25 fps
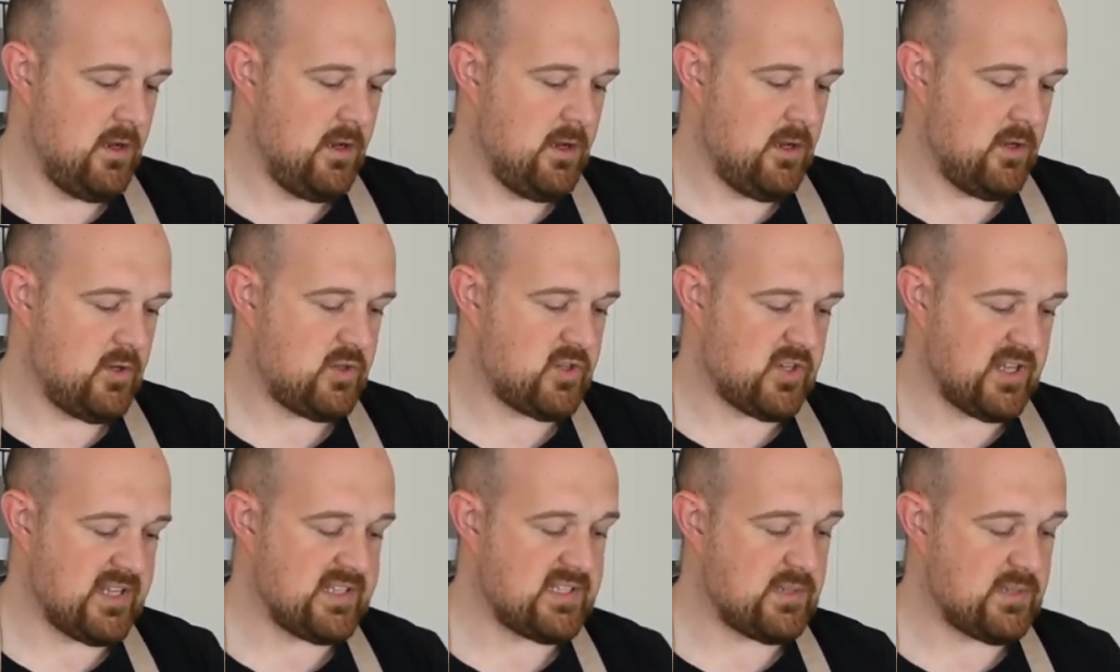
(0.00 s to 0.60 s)

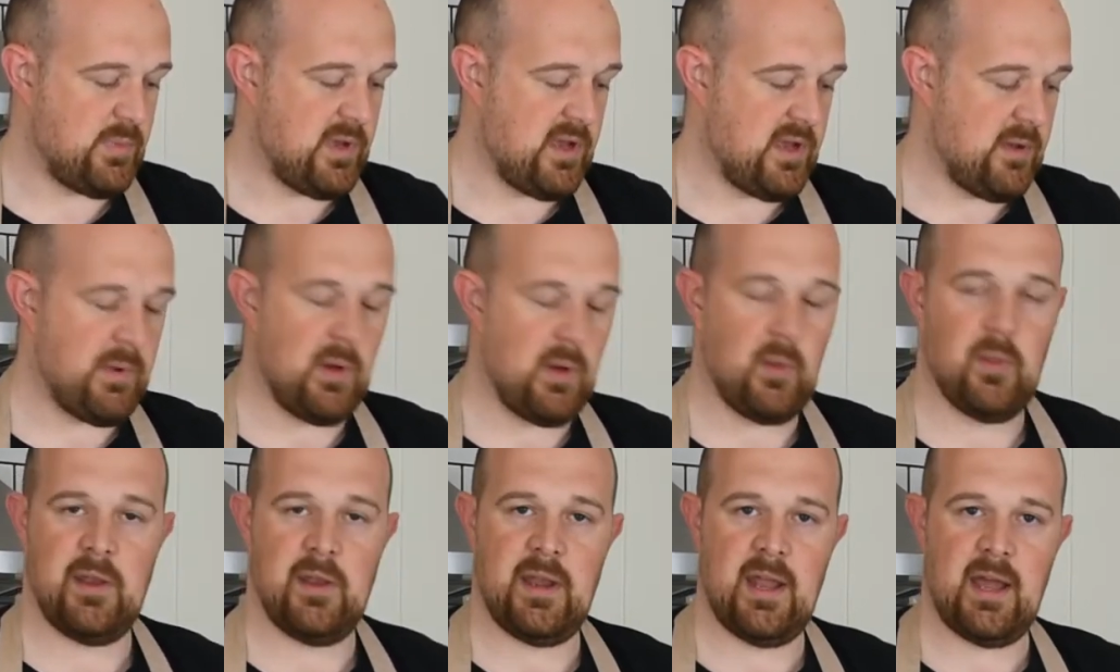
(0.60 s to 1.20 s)
So that's a bit
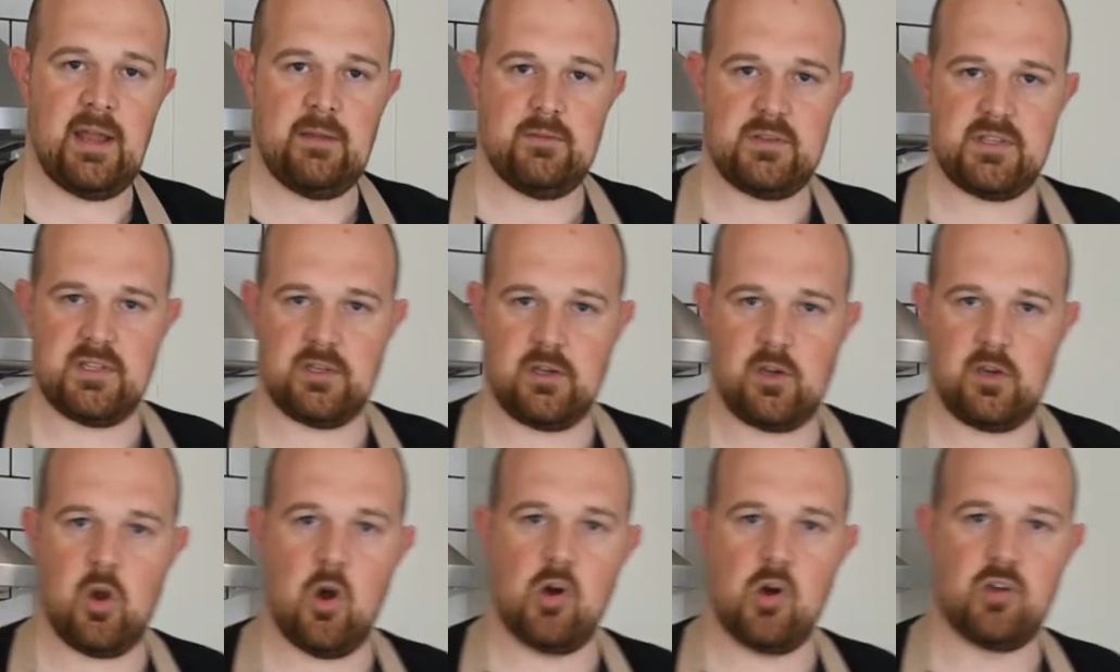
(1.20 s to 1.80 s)
about the knives and
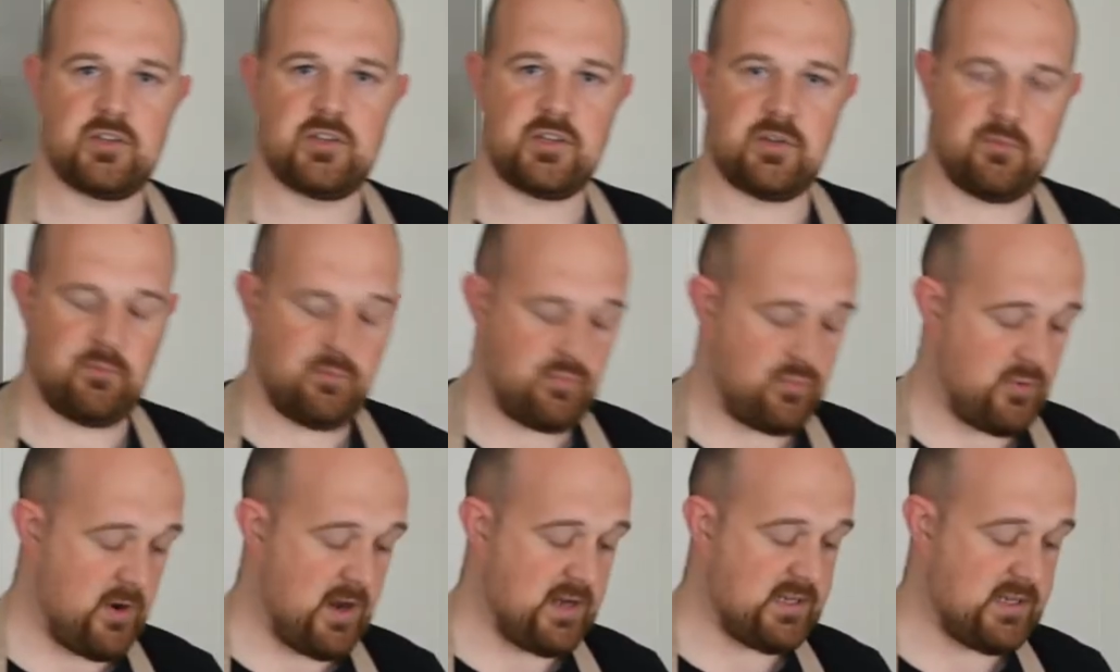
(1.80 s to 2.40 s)
cost and
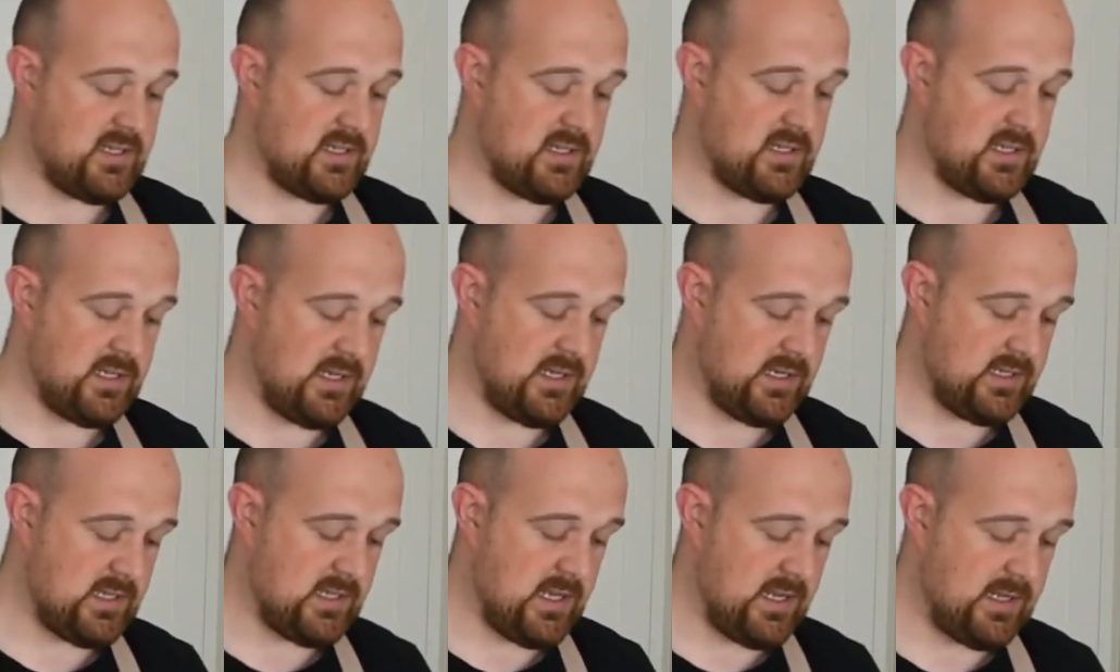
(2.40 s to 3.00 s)
prices and
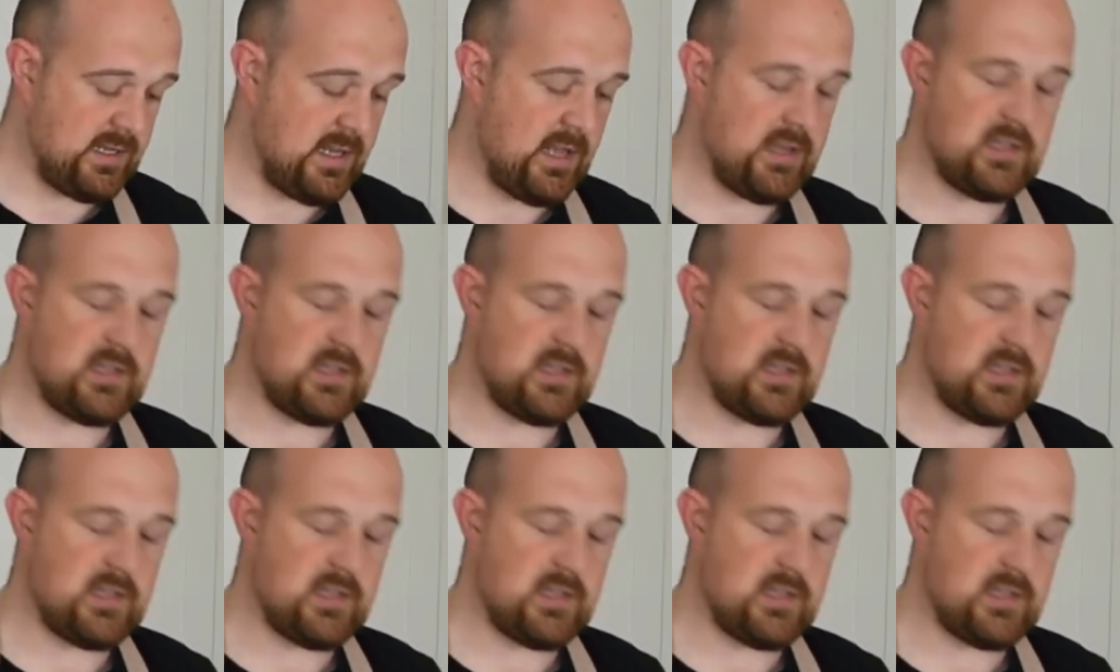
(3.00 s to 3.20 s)
things like that.